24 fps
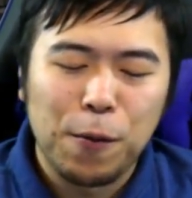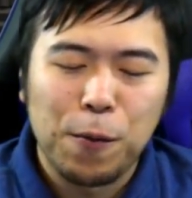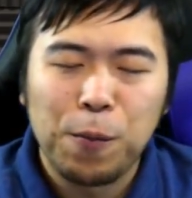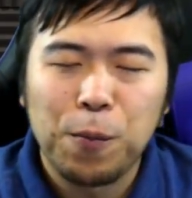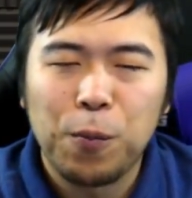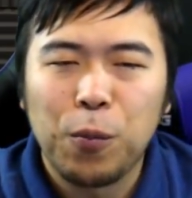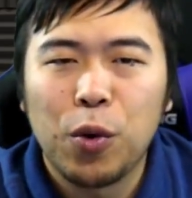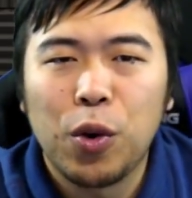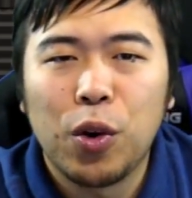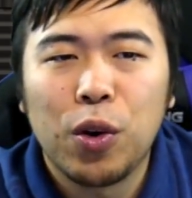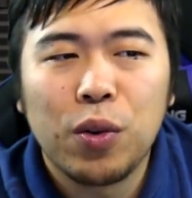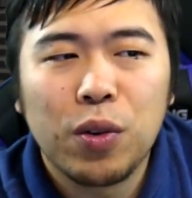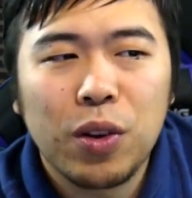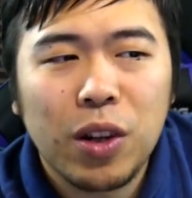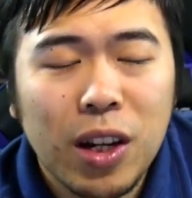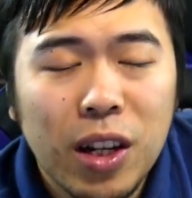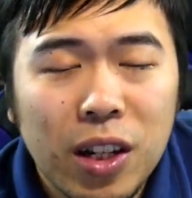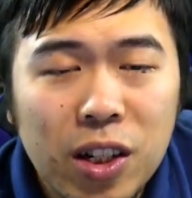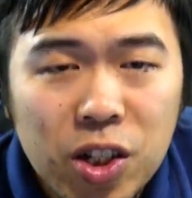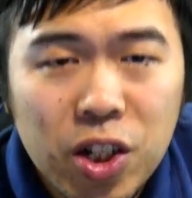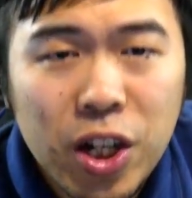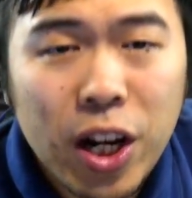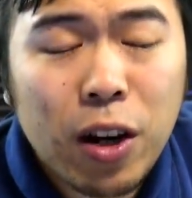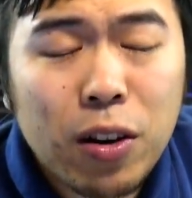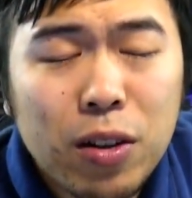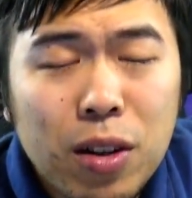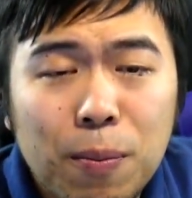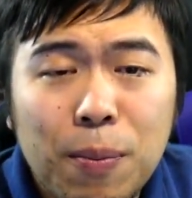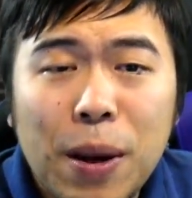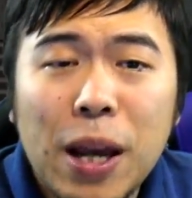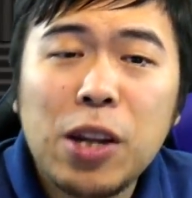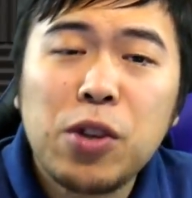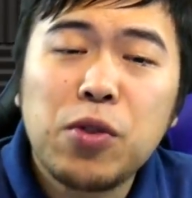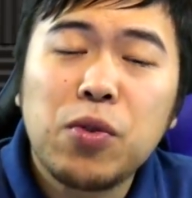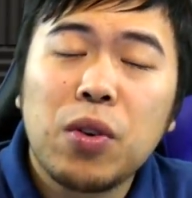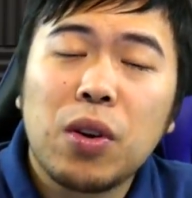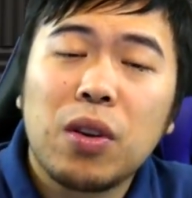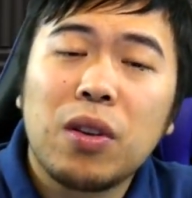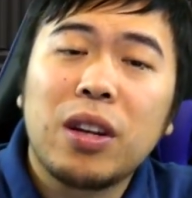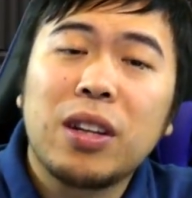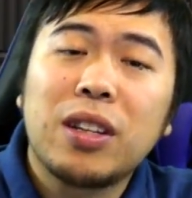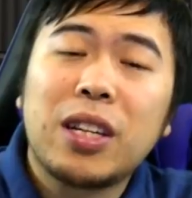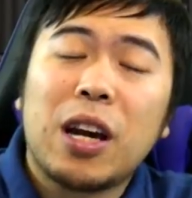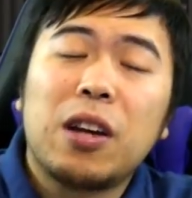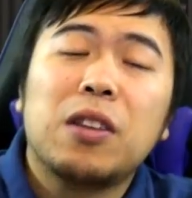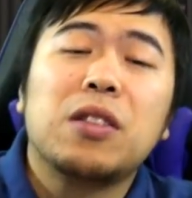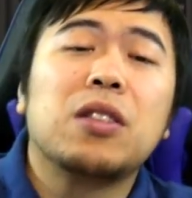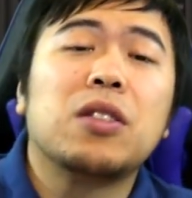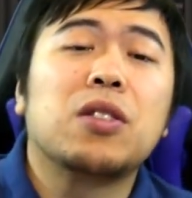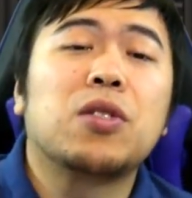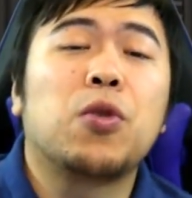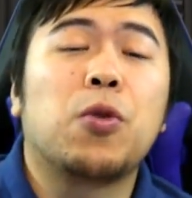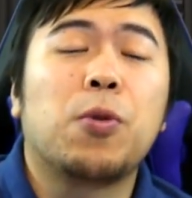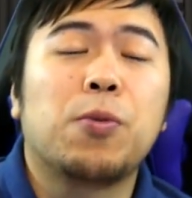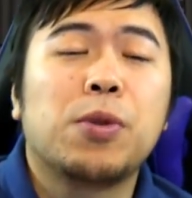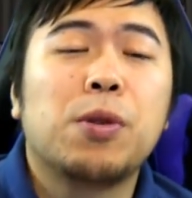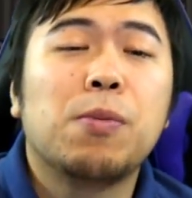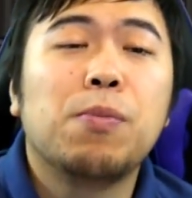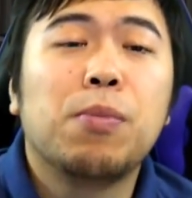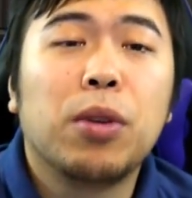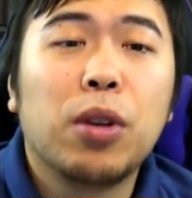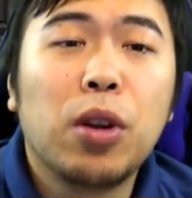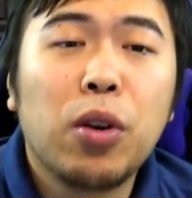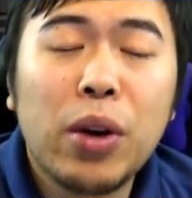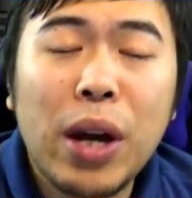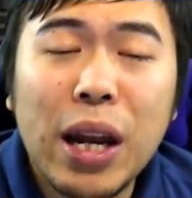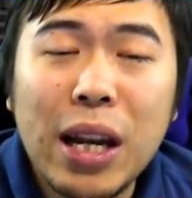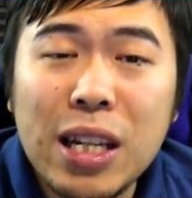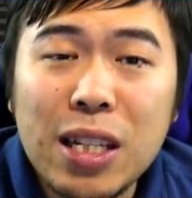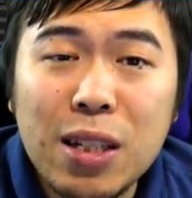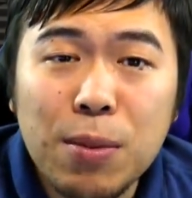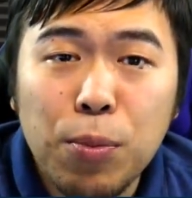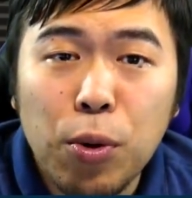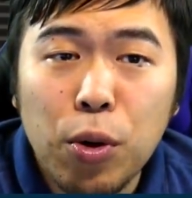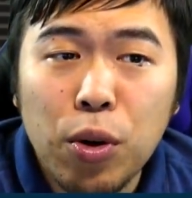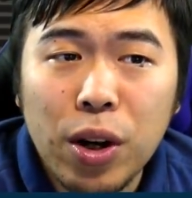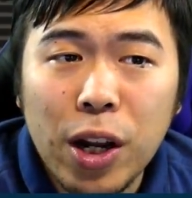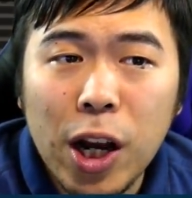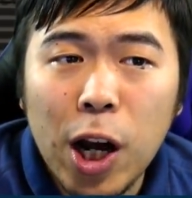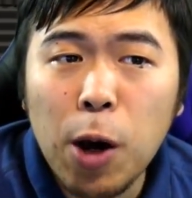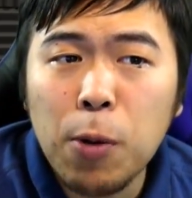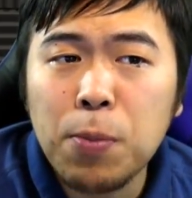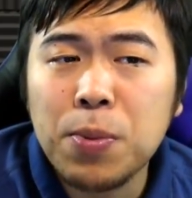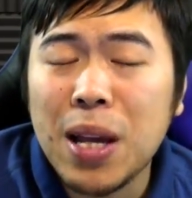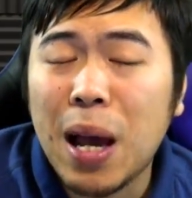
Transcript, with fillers: Well, you can check out the Patreon link down in the description below. Any support helps.